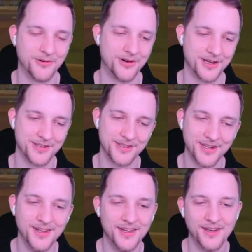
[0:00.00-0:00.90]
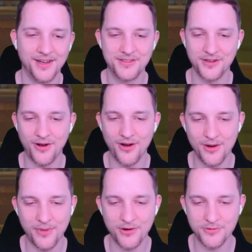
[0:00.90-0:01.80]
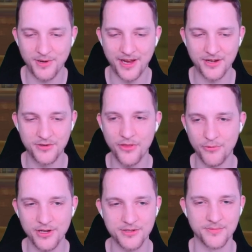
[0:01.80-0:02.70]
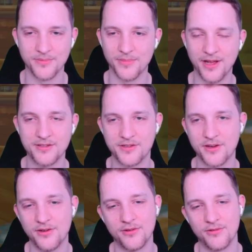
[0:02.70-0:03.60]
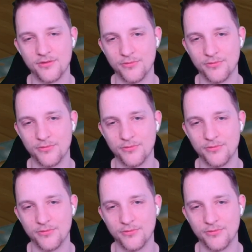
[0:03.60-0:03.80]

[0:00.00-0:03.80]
alright? It's all about playing to the rhythm, let's go!